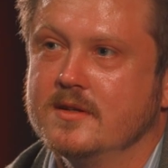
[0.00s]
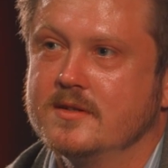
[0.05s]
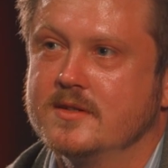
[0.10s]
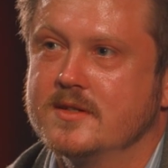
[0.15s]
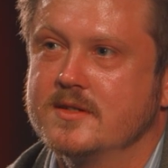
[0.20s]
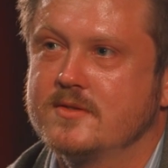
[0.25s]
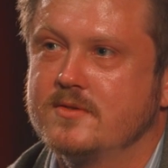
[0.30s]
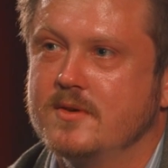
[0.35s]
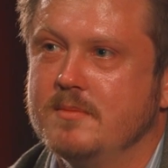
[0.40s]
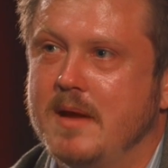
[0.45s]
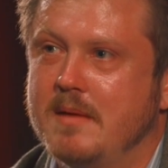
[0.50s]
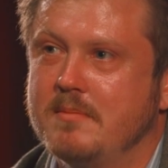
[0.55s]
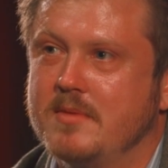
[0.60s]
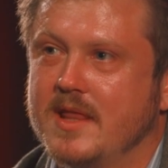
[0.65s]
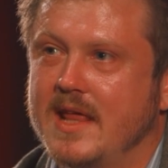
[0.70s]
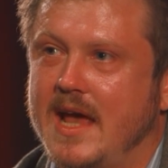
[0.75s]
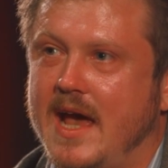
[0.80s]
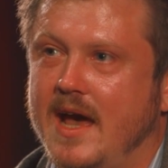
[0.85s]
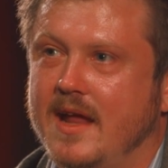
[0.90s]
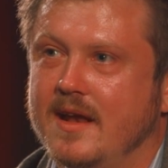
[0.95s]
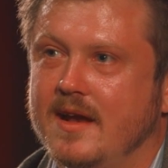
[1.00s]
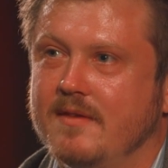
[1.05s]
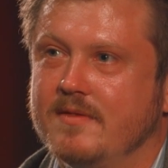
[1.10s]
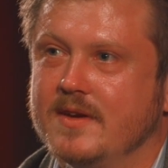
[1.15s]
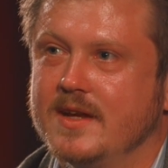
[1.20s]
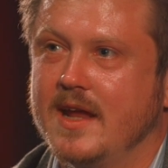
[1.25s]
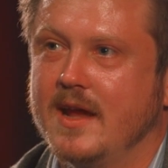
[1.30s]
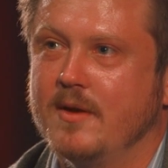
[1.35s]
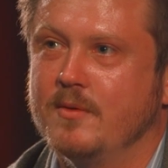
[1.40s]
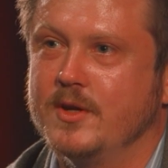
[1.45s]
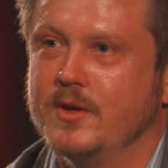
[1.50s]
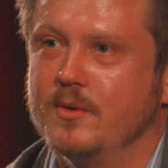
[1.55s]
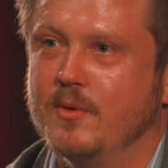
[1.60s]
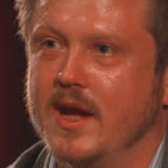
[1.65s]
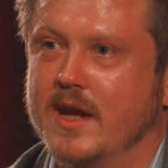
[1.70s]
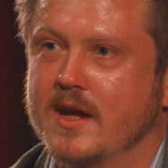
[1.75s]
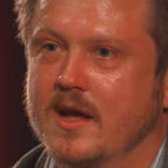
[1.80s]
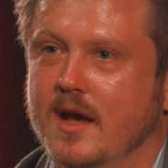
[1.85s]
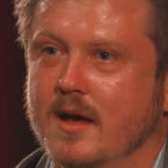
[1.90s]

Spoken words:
Just remember that every day when you wake